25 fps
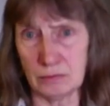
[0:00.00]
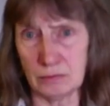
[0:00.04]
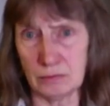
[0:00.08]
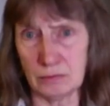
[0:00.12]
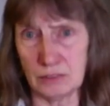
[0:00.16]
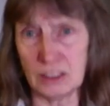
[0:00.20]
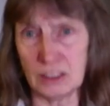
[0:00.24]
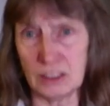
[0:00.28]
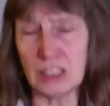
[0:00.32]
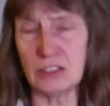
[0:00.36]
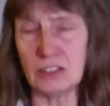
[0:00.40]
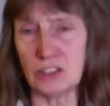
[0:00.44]

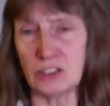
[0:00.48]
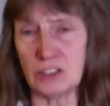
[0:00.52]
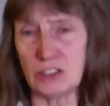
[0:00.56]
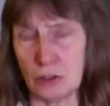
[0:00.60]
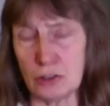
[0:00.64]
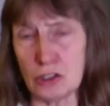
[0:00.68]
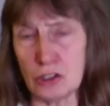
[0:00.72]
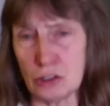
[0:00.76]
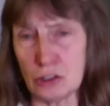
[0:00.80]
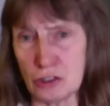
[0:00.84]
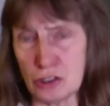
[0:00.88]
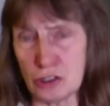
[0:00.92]
See you know,
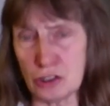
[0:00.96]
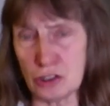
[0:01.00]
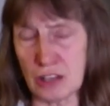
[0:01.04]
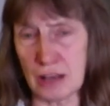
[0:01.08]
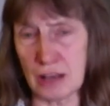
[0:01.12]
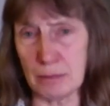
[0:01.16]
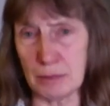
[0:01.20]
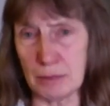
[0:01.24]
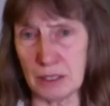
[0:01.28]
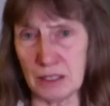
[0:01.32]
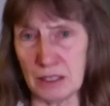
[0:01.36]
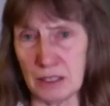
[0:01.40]
should should
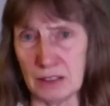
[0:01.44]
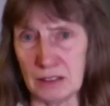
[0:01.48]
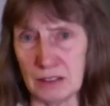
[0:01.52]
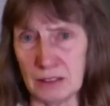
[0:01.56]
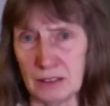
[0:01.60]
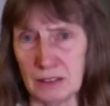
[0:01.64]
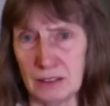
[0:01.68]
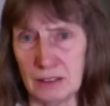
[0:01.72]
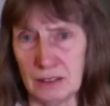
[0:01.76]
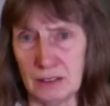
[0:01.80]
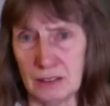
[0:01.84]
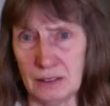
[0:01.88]
there be a
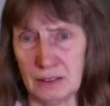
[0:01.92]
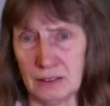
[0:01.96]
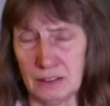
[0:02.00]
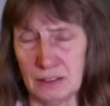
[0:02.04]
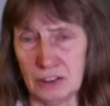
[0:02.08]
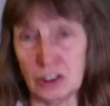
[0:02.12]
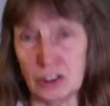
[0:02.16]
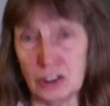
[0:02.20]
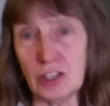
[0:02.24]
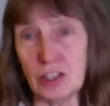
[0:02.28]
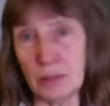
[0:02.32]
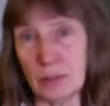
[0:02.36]

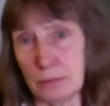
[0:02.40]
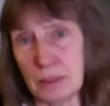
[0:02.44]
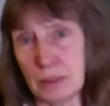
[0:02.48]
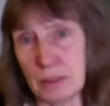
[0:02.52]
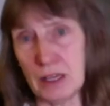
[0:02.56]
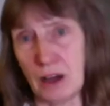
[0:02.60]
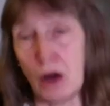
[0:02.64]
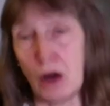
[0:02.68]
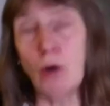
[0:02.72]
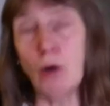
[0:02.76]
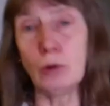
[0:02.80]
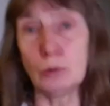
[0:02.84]
should it be a
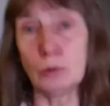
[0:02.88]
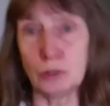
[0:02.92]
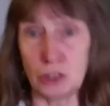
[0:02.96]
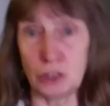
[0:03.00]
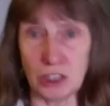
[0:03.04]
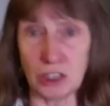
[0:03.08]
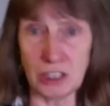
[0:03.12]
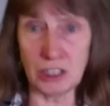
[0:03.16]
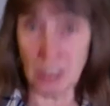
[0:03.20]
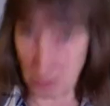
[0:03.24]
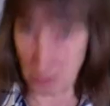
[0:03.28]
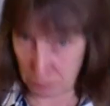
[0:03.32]
whole
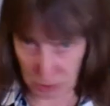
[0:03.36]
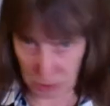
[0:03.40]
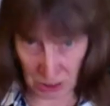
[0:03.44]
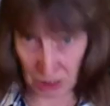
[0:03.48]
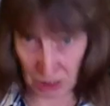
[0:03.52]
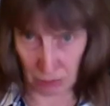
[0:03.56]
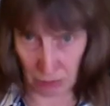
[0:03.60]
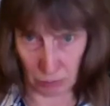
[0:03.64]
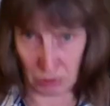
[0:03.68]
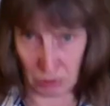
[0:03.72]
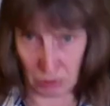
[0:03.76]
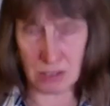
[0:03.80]
genome
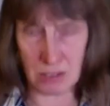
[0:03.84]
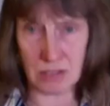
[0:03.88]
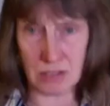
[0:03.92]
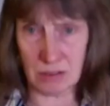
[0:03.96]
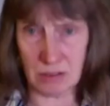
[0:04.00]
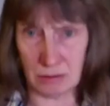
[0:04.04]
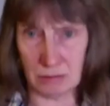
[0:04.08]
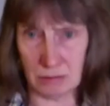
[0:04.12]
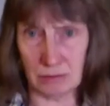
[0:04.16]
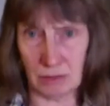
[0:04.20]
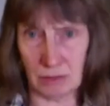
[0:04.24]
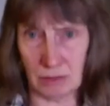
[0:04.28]

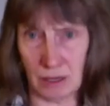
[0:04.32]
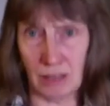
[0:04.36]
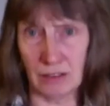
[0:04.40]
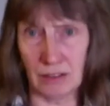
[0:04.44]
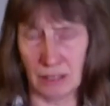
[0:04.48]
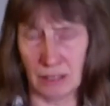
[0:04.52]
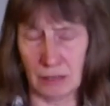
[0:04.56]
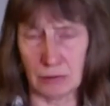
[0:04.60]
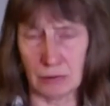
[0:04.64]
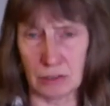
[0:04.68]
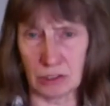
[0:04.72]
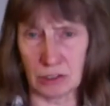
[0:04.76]
sequence? And
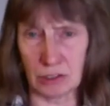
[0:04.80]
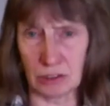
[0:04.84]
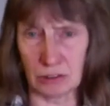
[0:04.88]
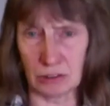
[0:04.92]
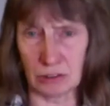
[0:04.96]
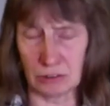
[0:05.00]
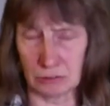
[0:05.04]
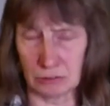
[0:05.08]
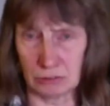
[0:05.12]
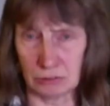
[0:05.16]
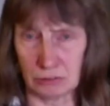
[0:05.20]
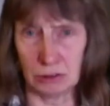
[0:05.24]
there was a
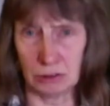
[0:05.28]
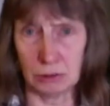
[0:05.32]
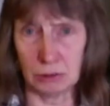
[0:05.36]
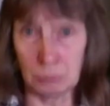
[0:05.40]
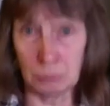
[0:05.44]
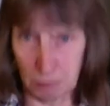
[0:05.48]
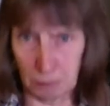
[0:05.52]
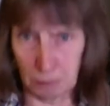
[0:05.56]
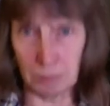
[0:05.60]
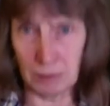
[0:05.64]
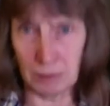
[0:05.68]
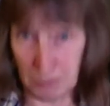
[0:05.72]
group
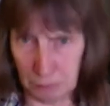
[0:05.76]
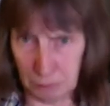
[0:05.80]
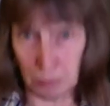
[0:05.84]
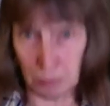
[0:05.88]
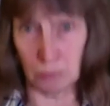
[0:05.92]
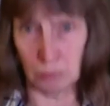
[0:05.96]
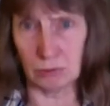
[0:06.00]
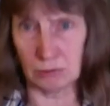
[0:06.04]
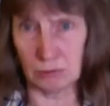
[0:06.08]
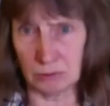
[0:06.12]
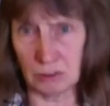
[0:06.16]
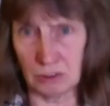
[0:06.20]
of
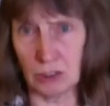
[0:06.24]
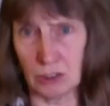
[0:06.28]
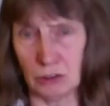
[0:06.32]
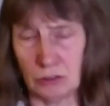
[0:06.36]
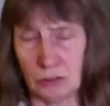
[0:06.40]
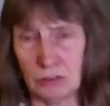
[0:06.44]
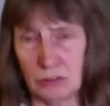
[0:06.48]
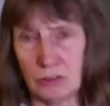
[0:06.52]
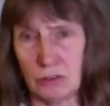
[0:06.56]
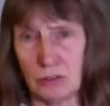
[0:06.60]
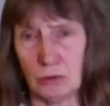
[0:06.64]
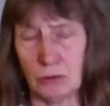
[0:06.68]
people
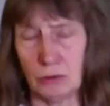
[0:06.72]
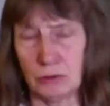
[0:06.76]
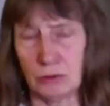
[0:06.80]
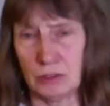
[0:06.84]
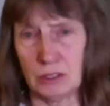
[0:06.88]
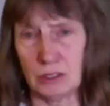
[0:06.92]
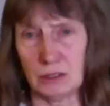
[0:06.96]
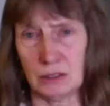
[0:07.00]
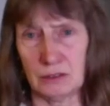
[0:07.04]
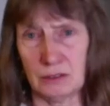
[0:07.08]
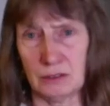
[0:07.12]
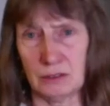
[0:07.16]
who thought
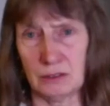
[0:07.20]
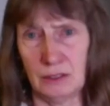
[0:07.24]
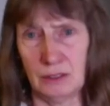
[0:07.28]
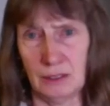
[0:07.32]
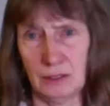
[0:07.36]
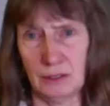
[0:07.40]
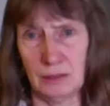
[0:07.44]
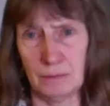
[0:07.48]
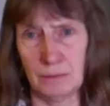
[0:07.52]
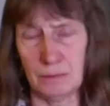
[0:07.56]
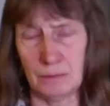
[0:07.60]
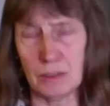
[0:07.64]
that
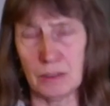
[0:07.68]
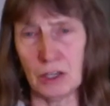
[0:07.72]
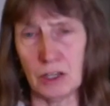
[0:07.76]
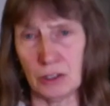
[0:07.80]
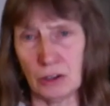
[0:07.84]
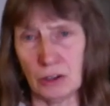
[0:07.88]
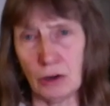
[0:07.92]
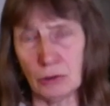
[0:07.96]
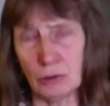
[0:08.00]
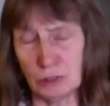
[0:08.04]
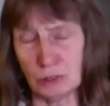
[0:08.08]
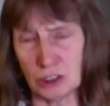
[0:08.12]
you know,
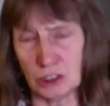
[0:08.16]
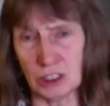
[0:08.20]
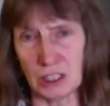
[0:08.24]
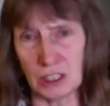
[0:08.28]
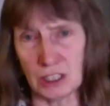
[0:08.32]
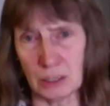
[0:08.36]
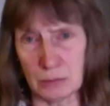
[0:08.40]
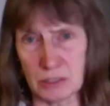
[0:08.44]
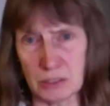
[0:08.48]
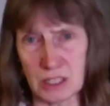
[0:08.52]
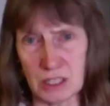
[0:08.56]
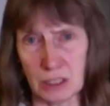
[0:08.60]
whole
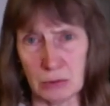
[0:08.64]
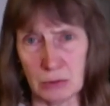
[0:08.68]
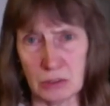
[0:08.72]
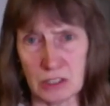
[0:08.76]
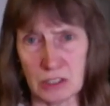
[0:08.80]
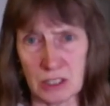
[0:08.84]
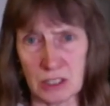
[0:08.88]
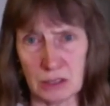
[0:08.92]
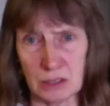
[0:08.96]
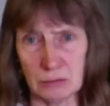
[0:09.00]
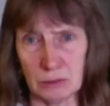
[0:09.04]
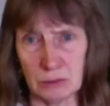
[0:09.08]
genome
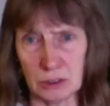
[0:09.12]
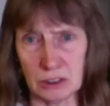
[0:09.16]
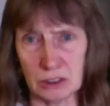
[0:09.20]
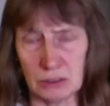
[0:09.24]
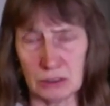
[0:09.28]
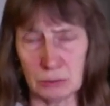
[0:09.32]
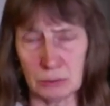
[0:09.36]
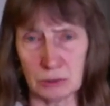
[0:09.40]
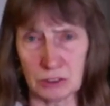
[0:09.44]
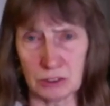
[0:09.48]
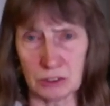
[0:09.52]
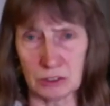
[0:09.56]
sequencing was
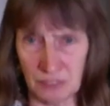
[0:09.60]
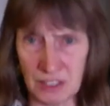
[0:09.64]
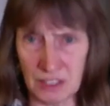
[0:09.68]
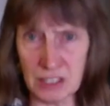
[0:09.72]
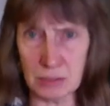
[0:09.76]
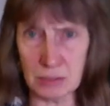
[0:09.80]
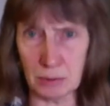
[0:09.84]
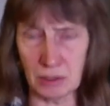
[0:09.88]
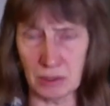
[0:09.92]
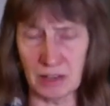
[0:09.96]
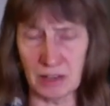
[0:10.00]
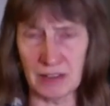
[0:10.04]
was
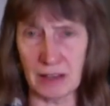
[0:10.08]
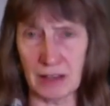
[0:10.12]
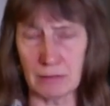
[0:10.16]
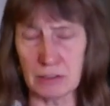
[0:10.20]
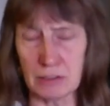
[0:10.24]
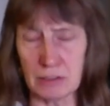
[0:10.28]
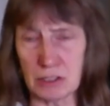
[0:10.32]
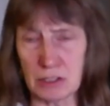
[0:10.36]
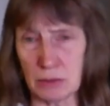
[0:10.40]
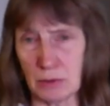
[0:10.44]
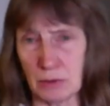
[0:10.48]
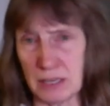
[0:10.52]
feasible, and that
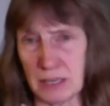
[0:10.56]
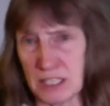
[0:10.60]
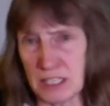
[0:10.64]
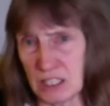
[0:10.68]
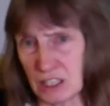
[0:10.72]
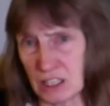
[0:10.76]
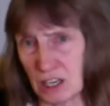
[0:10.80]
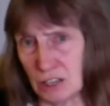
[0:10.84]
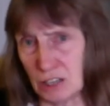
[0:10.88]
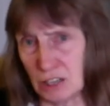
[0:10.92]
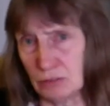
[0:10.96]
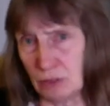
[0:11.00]
was the way to
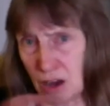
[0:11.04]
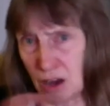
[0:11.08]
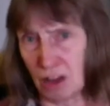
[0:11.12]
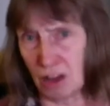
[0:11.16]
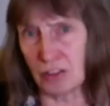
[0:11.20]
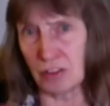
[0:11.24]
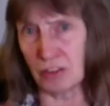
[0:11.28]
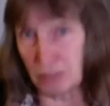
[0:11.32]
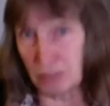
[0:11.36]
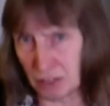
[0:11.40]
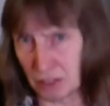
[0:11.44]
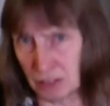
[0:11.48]
go,
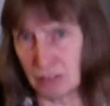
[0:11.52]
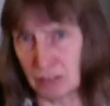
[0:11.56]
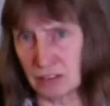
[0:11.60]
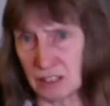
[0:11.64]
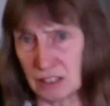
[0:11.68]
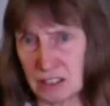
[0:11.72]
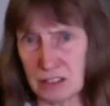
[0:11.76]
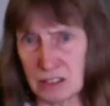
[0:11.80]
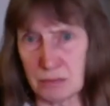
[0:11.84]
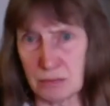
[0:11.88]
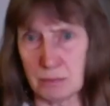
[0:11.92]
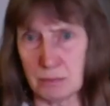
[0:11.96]
rather than
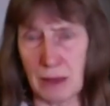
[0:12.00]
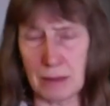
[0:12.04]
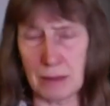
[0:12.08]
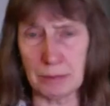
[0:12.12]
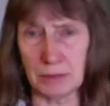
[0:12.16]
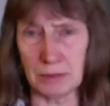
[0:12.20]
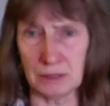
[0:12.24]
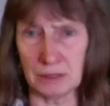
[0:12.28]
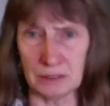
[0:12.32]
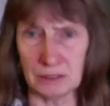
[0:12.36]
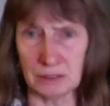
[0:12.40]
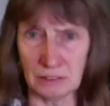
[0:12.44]
this
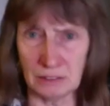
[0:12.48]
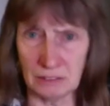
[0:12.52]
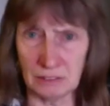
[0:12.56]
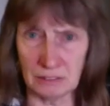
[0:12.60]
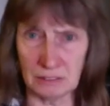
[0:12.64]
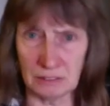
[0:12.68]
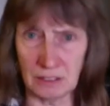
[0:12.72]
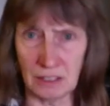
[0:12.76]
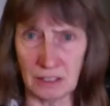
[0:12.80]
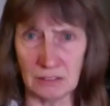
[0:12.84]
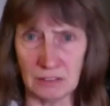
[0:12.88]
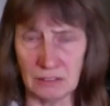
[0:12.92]
mapping
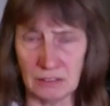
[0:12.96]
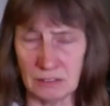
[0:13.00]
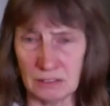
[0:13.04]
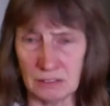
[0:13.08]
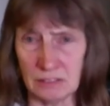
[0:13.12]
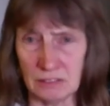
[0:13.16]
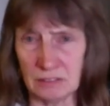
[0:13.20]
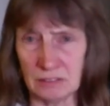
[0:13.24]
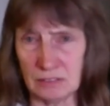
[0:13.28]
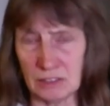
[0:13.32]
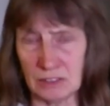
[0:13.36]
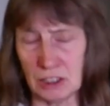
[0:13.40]
and and
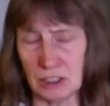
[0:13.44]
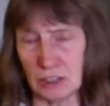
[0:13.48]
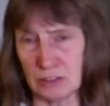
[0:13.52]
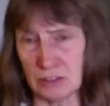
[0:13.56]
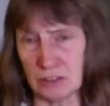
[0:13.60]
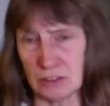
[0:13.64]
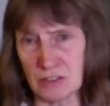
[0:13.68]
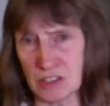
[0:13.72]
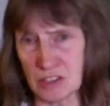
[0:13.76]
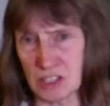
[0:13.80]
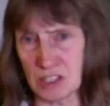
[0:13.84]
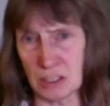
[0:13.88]
you know
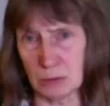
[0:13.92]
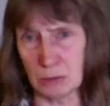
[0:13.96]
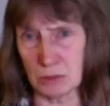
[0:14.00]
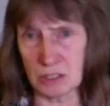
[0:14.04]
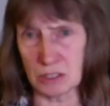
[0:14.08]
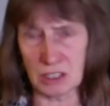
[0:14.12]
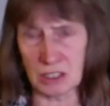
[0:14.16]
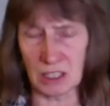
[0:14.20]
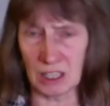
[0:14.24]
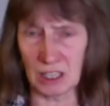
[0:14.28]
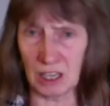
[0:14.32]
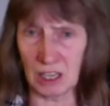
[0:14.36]

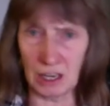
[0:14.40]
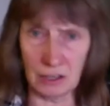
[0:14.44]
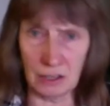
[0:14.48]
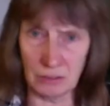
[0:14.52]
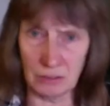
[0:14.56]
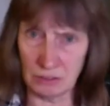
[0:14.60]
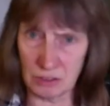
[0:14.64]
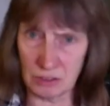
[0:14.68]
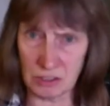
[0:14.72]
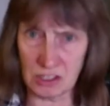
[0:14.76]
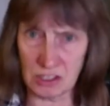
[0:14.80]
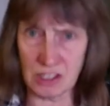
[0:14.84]
sequencing
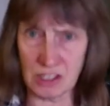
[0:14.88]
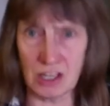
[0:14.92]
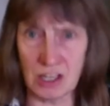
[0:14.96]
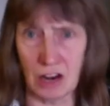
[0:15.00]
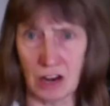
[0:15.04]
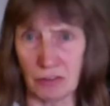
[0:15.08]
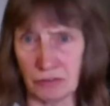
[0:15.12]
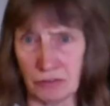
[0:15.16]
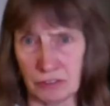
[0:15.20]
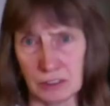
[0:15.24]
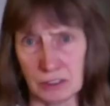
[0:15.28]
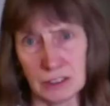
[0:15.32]
clones
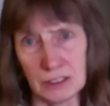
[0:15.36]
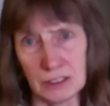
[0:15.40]
stuff.